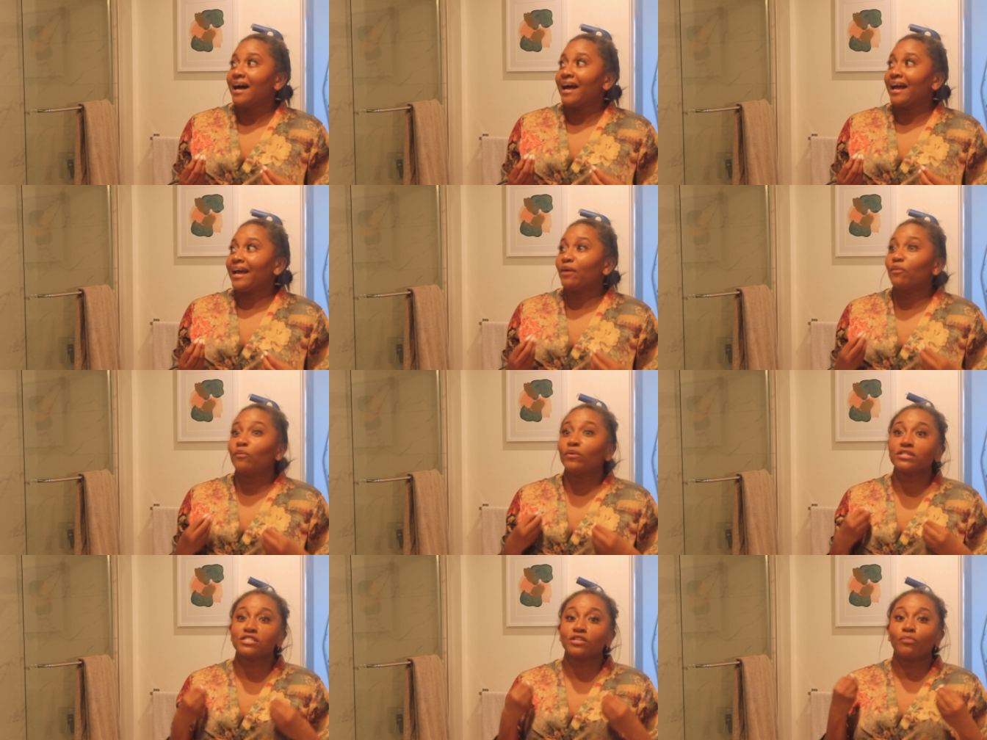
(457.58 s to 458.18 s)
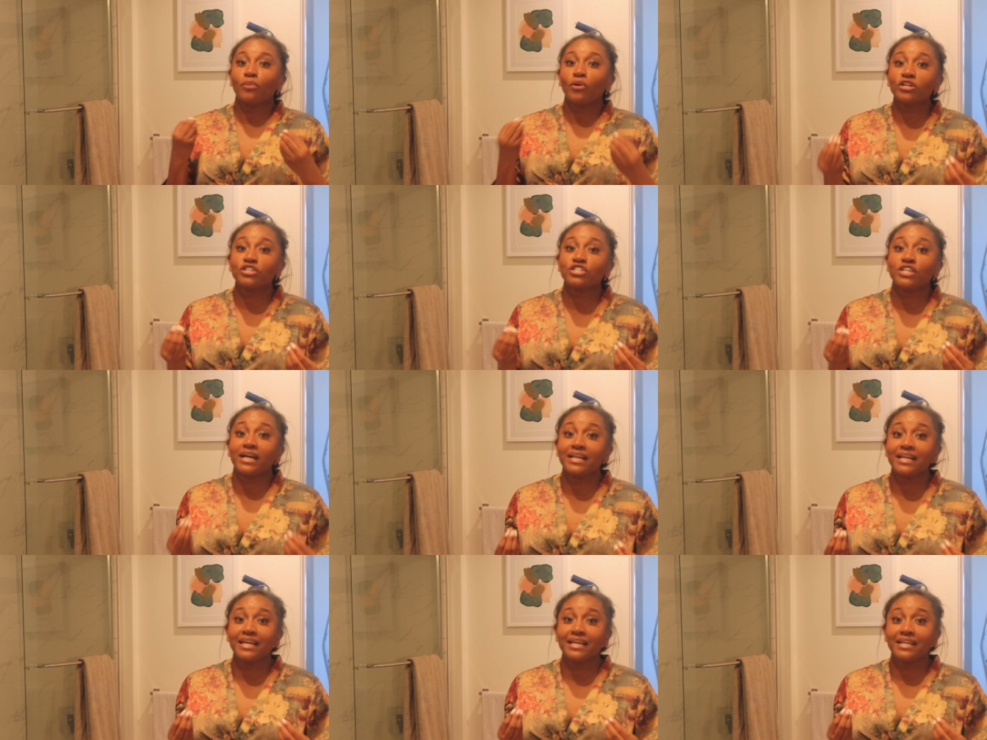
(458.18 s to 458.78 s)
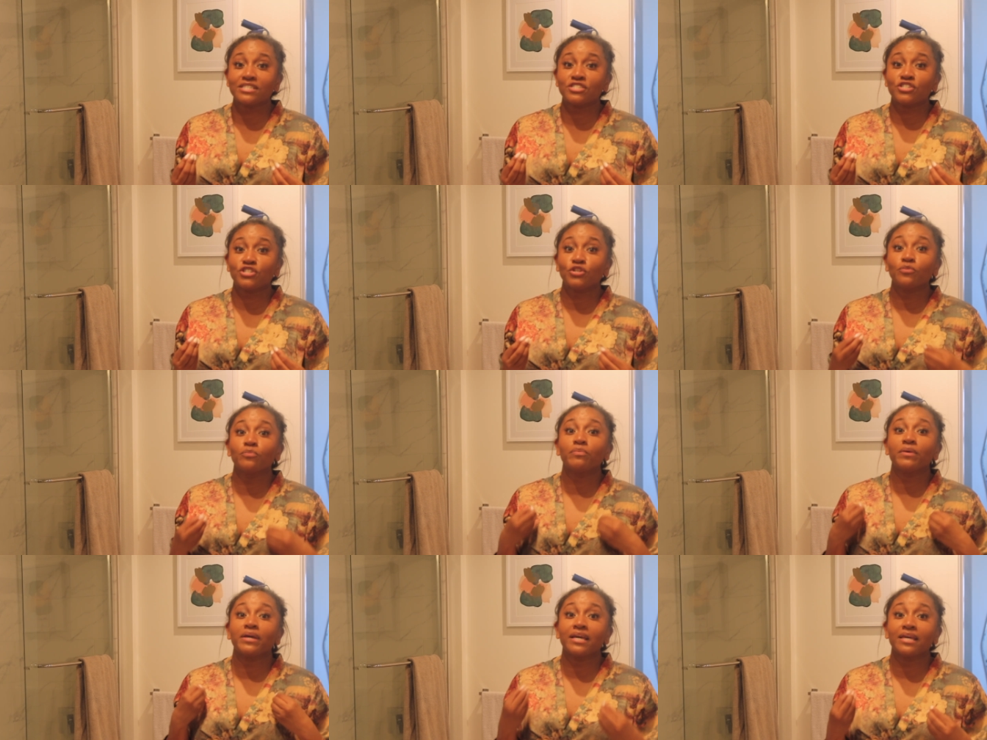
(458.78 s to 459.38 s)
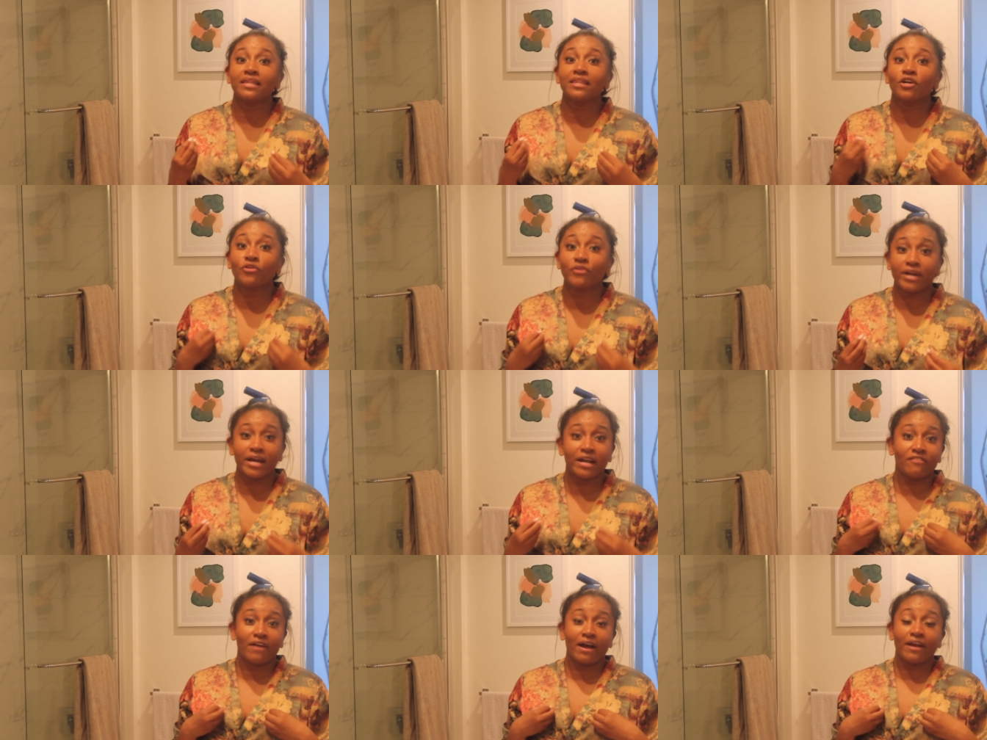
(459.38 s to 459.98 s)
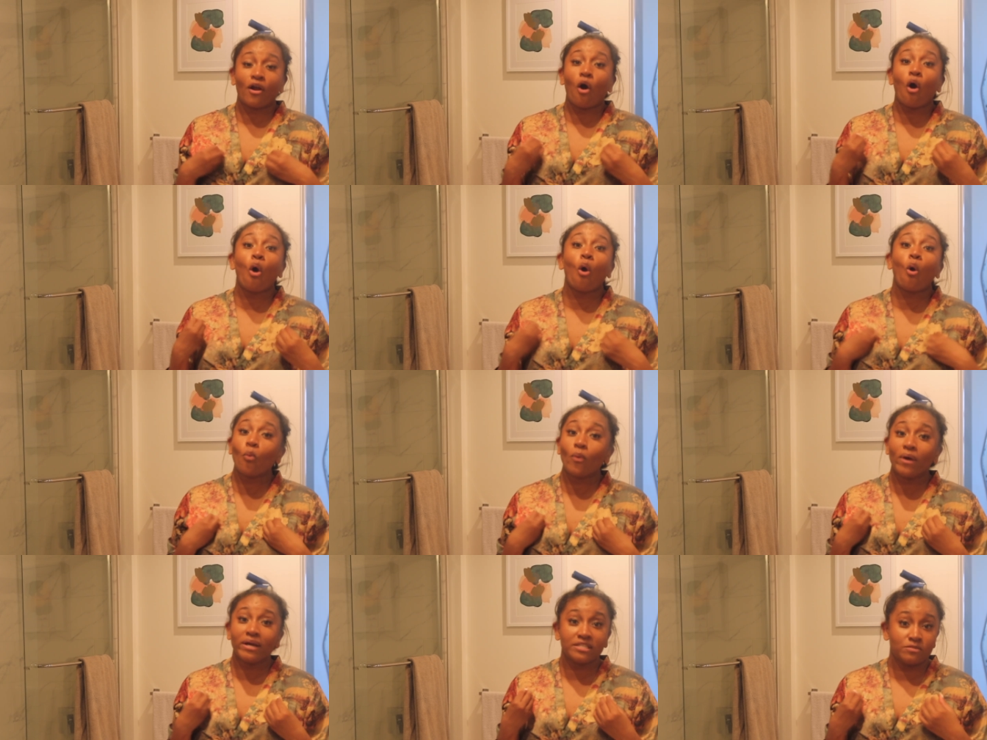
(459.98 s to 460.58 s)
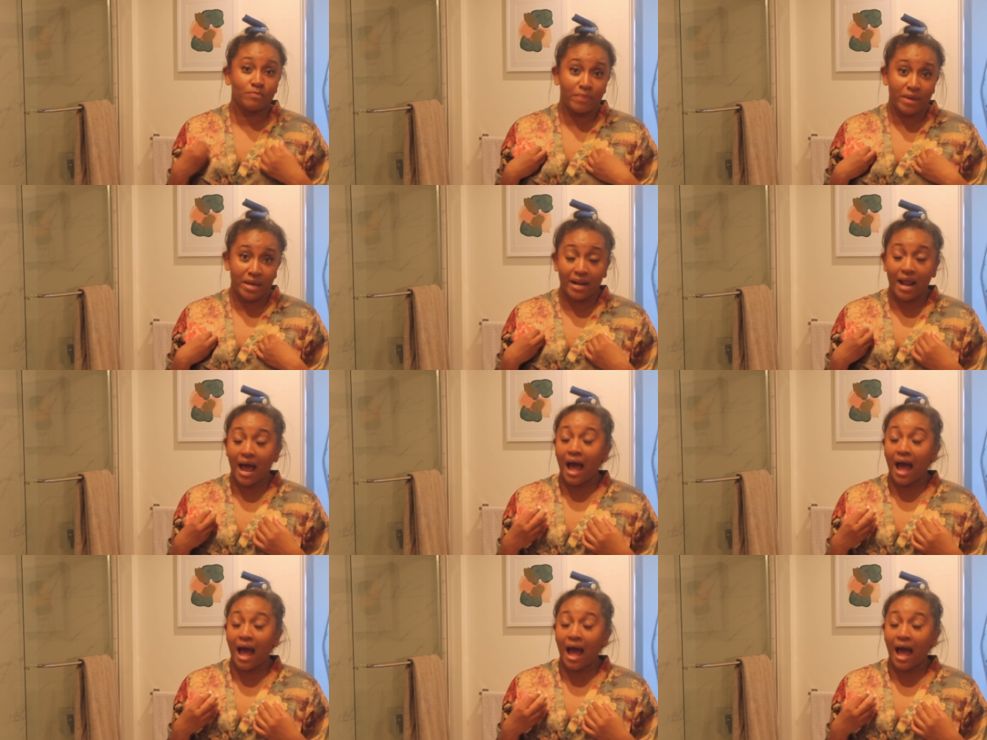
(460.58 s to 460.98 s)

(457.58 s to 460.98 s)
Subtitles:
it was the push I needed to be the creative I'd always been.